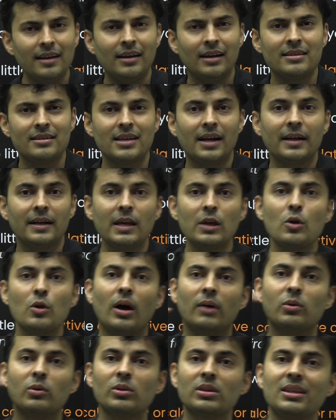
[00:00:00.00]
in NCERT. You
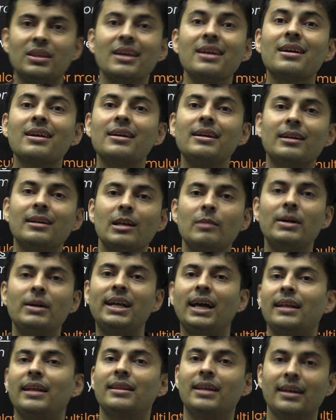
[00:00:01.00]
have to think a little bit
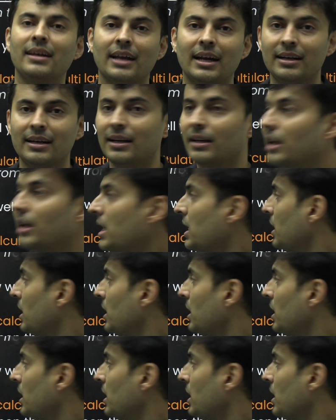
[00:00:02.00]
and then get it.